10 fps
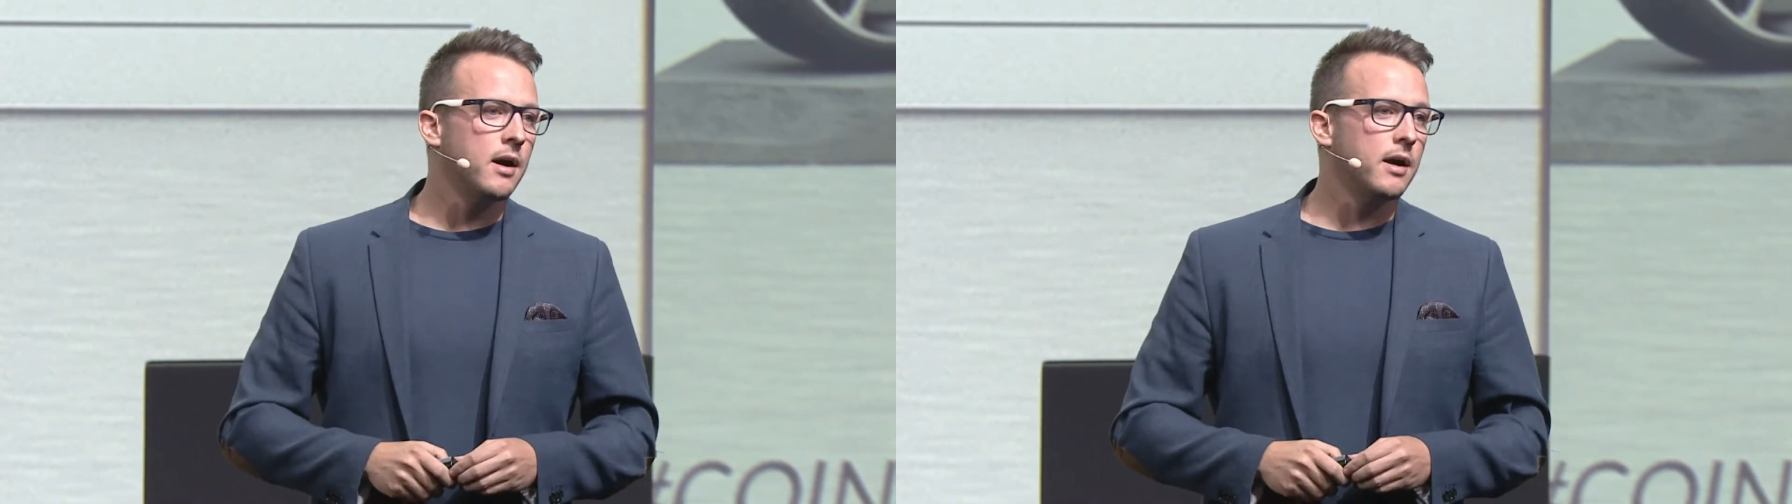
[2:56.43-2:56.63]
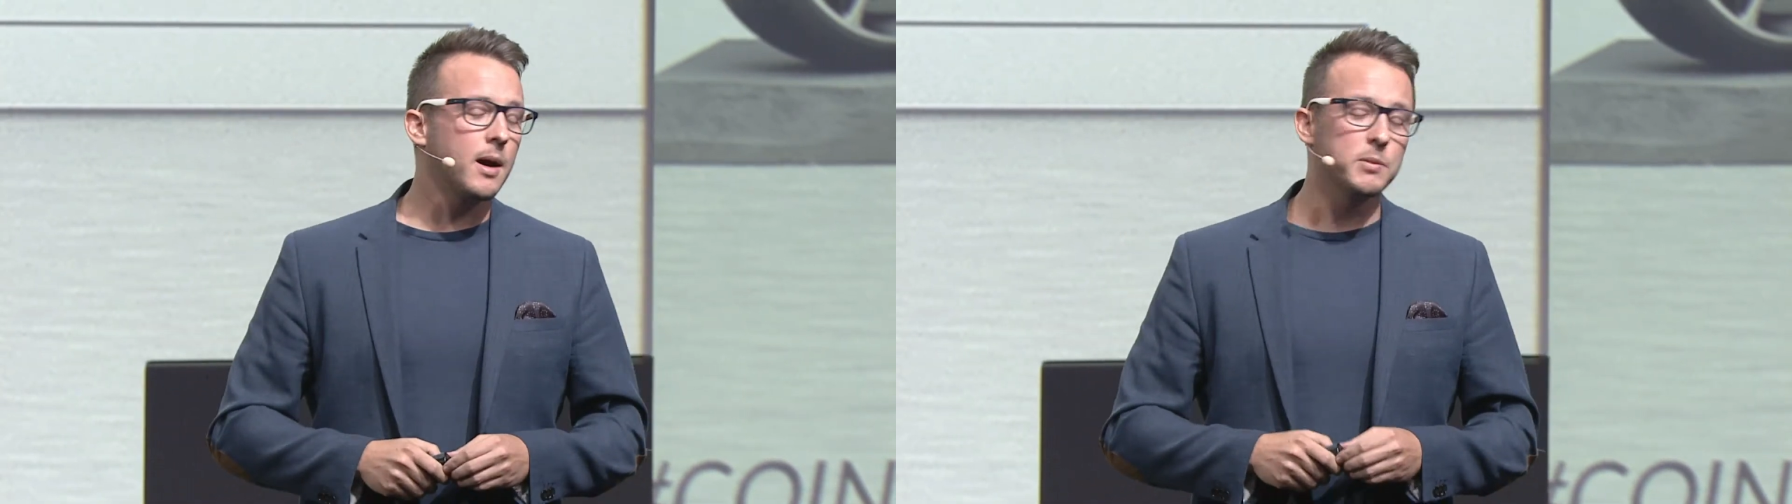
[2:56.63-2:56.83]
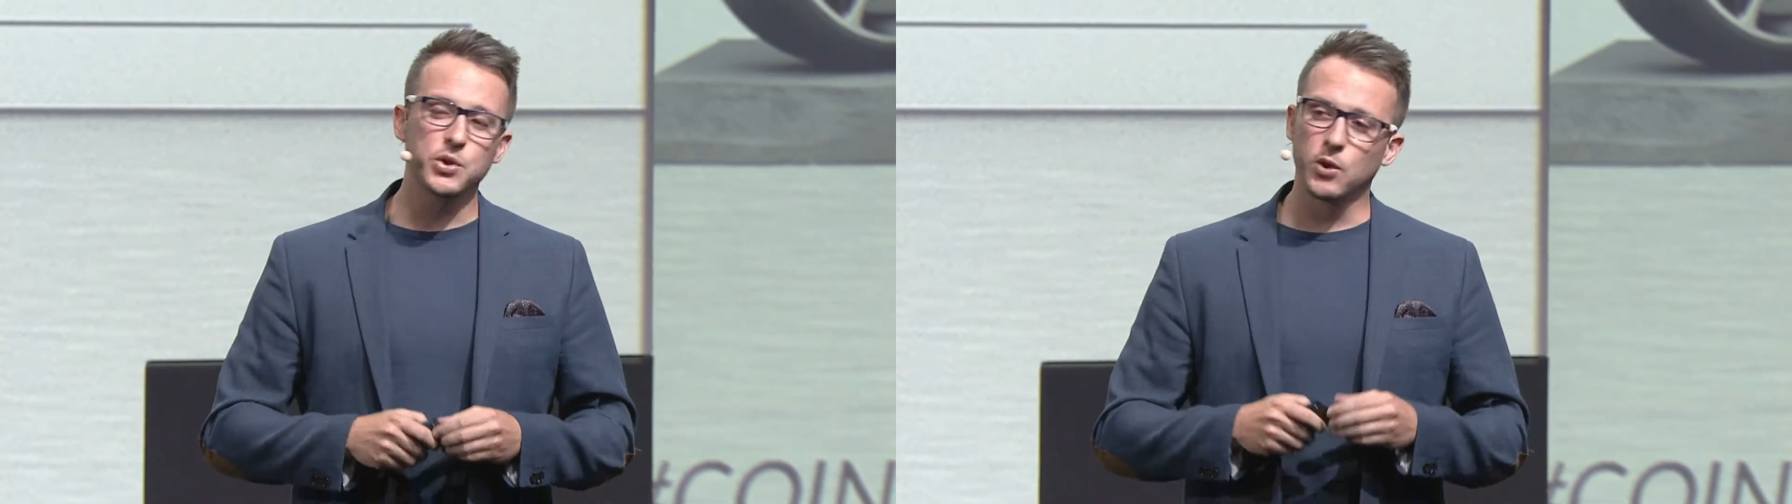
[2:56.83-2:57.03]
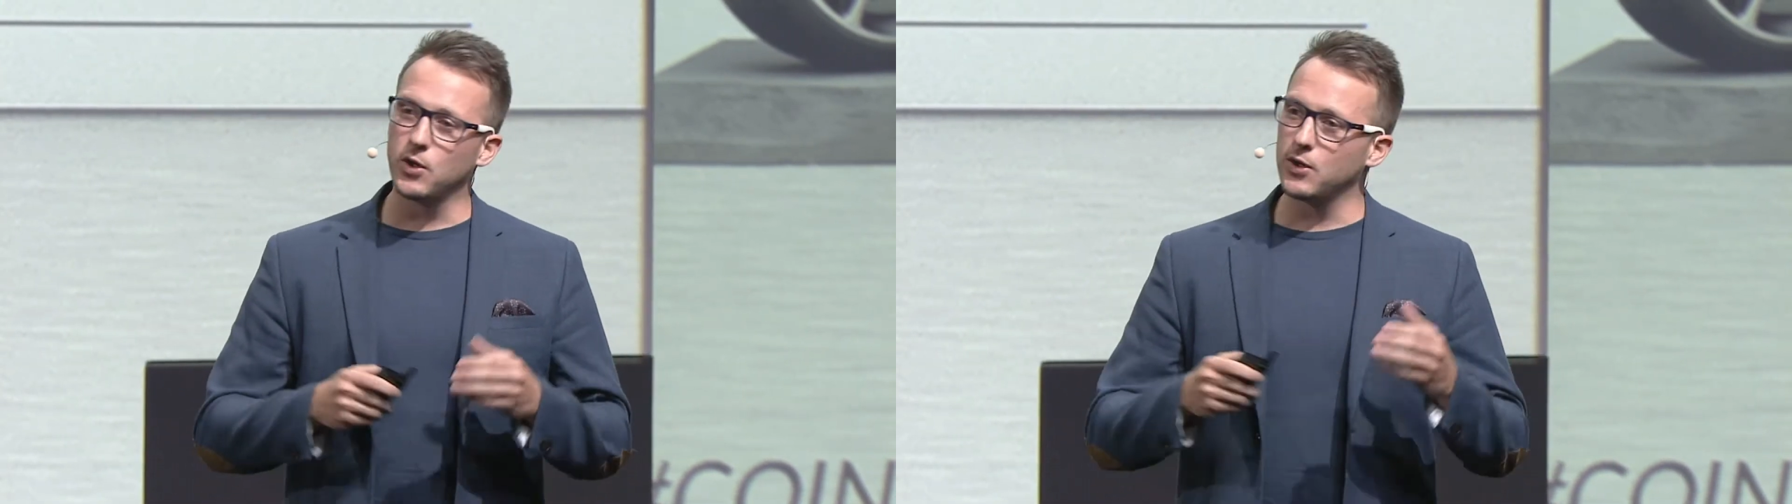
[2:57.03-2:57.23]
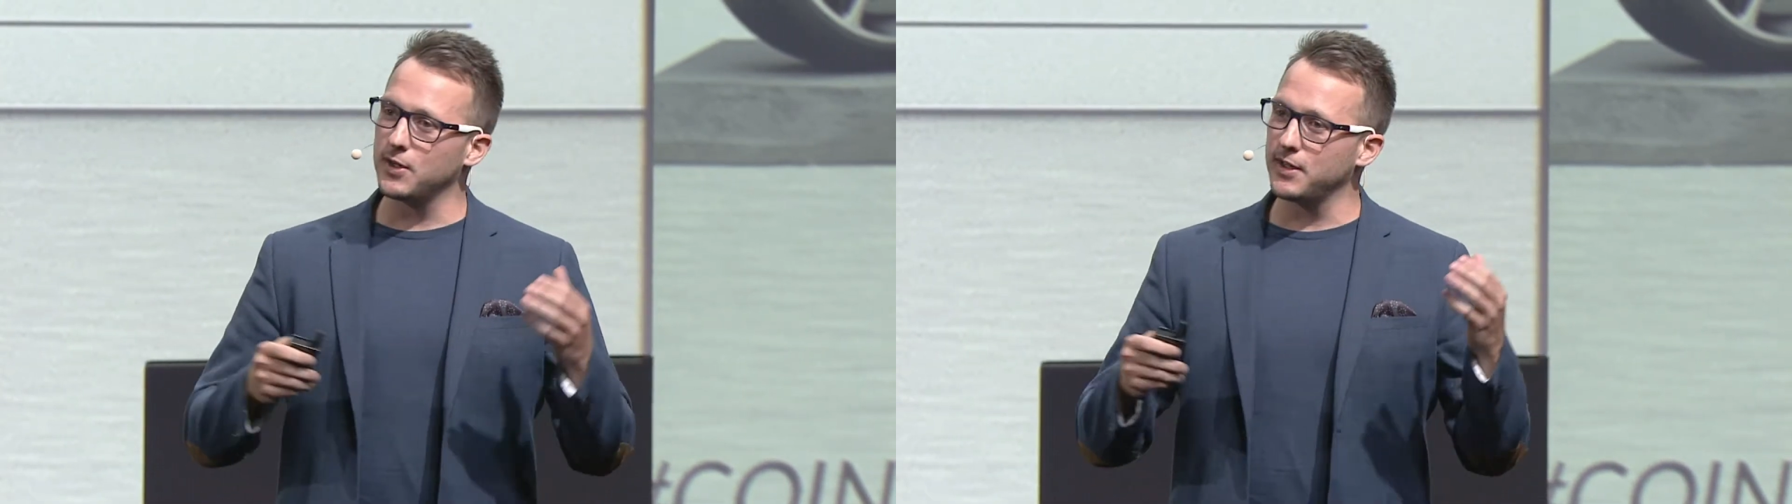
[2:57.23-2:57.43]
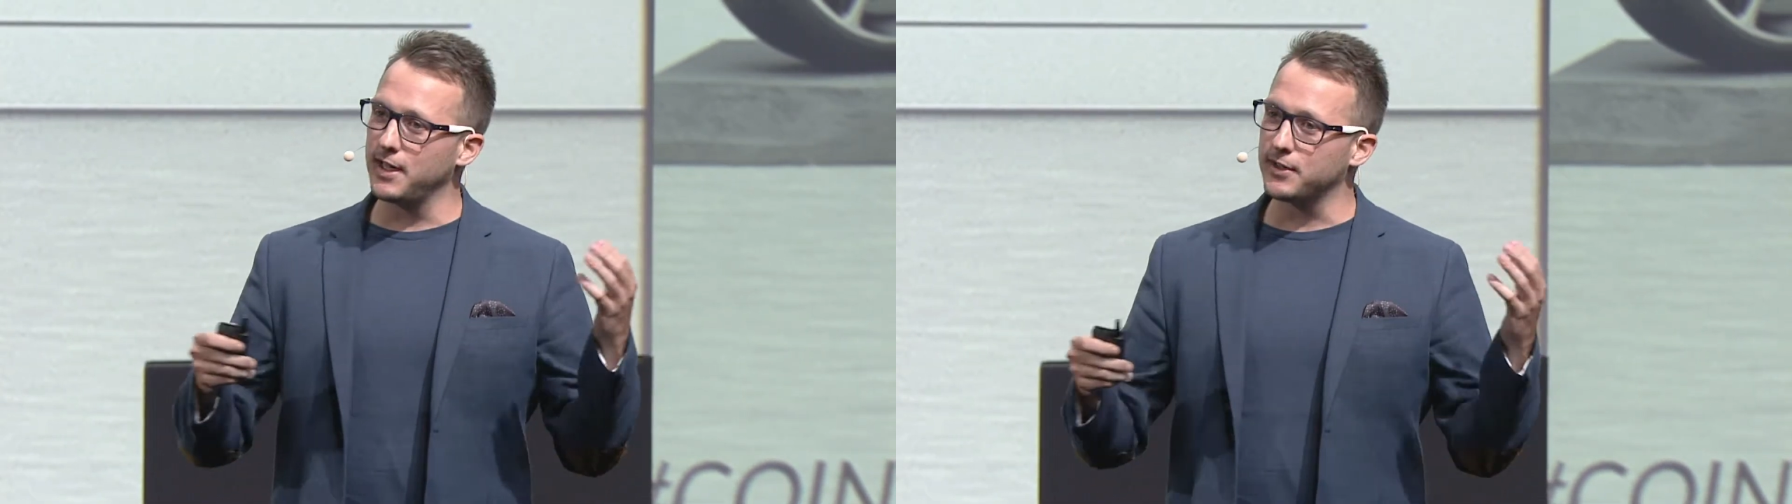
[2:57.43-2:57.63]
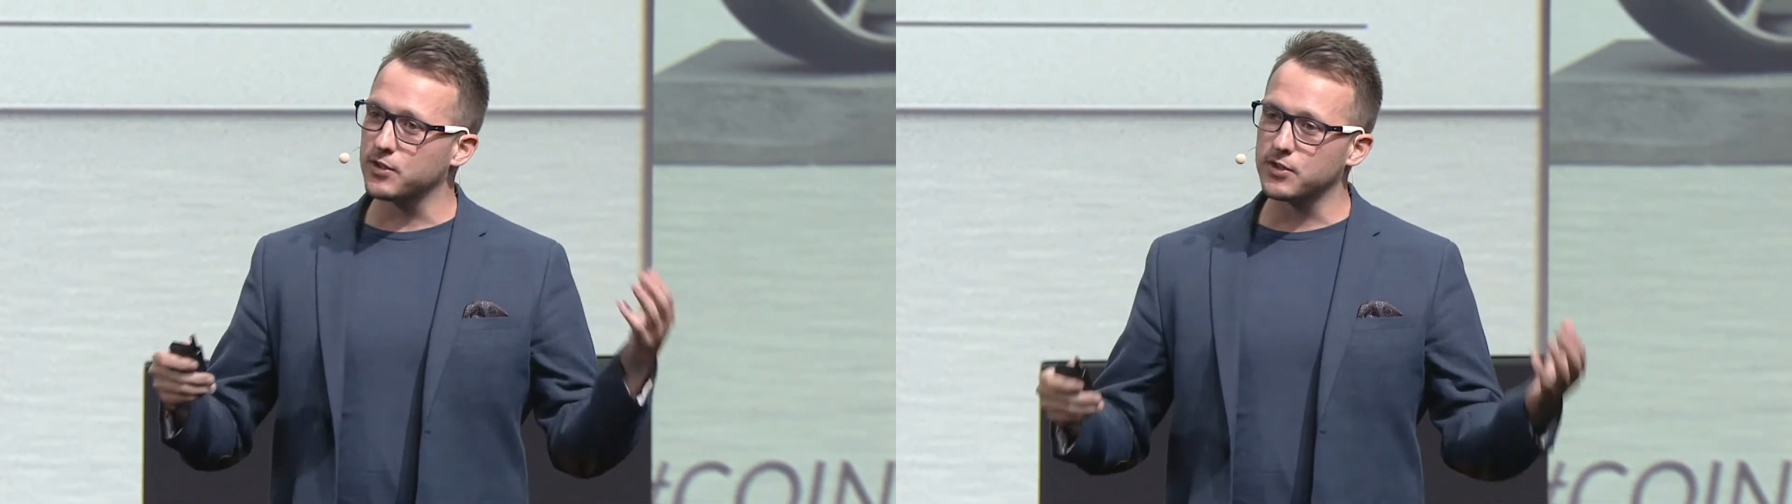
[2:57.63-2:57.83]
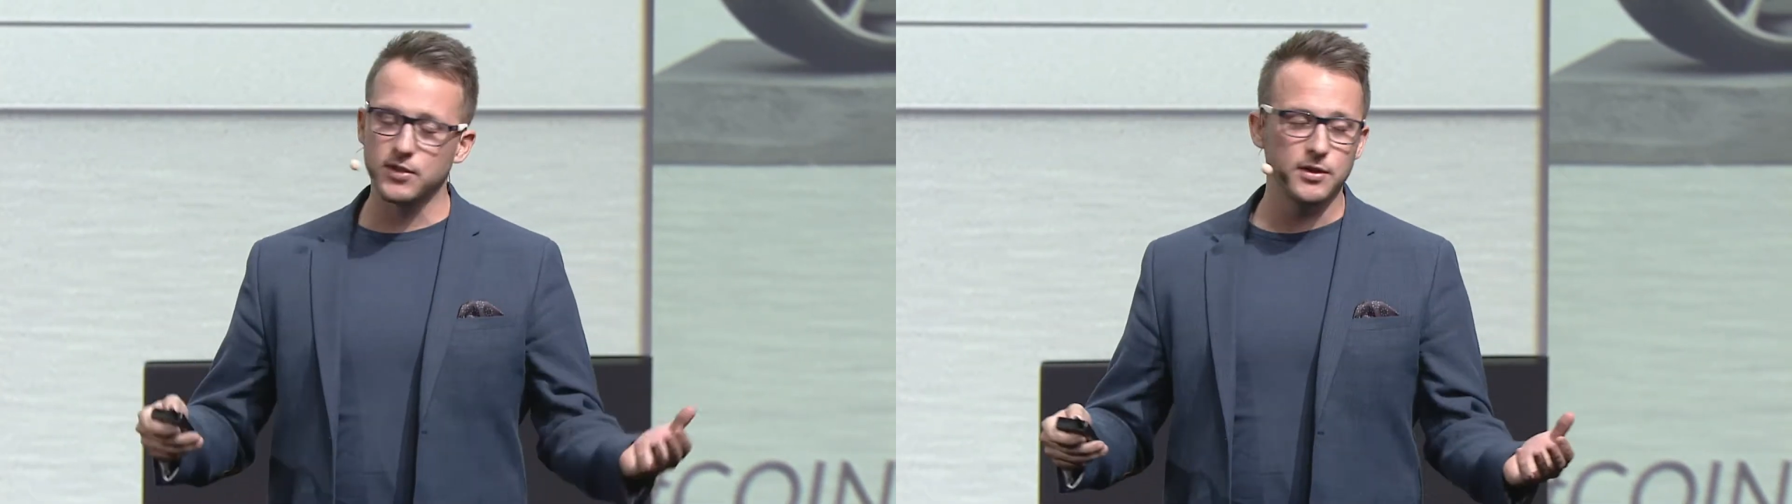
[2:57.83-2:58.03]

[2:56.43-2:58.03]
Now, I'm sure it's